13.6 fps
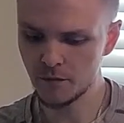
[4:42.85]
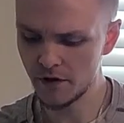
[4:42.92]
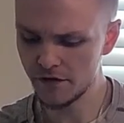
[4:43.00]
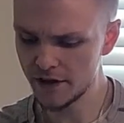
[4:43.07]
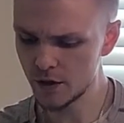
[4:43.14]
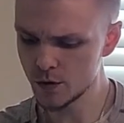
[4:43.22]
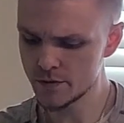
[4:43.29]
I
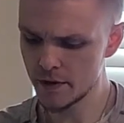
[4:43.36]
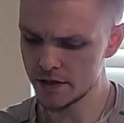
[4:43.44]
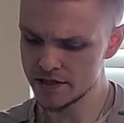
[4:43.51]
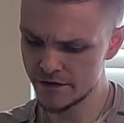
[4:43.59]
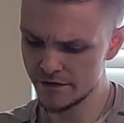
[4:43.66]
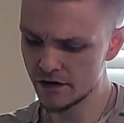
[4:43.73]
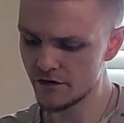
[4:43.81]
think it was about
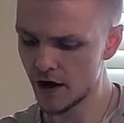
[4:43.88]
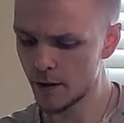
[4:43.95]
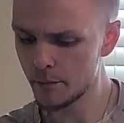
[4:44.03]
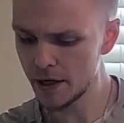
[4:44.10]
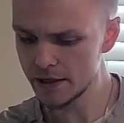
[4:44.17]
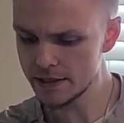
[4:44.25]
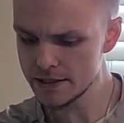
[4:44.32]
75
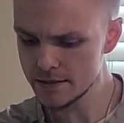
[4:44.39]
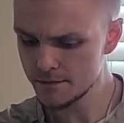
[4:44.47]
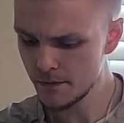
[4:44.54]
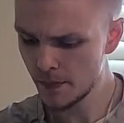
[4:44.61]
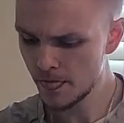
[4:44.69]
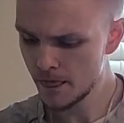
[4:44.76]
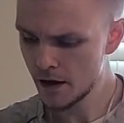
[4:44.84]
bucks,
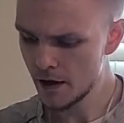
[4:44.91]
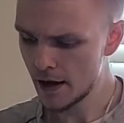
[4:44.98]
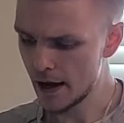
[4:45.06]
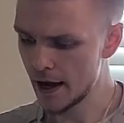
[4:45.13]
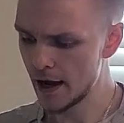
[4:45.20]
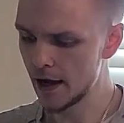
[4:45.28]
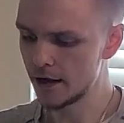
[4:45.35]

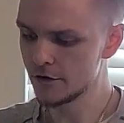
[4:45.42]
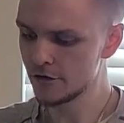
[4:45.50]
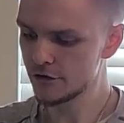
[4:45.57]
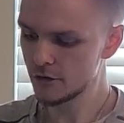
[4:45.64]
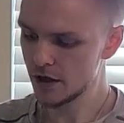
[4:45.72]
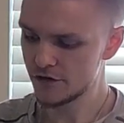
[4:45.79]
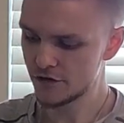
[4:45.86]
and
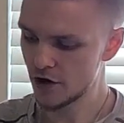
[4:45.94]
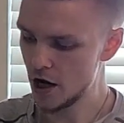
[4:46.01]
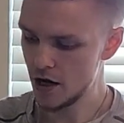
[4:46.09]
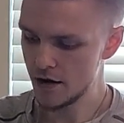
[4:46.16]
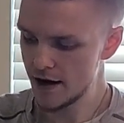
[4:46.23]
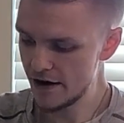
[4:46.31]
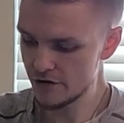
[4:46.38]
it's
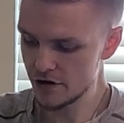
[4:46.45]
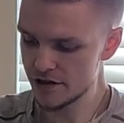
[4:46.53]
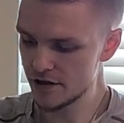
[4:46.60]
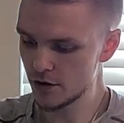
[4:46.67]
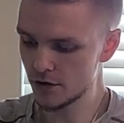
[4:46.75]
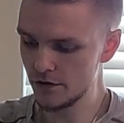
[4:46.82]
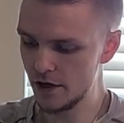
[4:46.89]
got
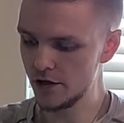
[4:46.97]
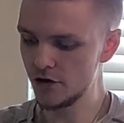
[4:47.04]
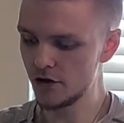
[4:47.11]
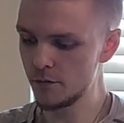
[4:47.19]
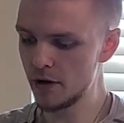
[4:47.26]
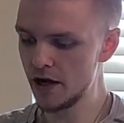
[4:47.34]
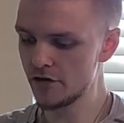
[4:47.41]
everything that you
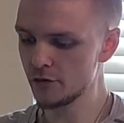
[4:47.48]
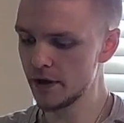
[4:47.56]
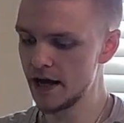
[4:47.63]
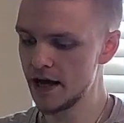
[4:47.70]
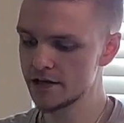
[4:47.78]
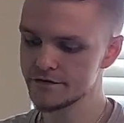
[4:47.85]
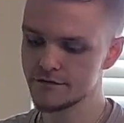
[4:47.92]
could possibly ask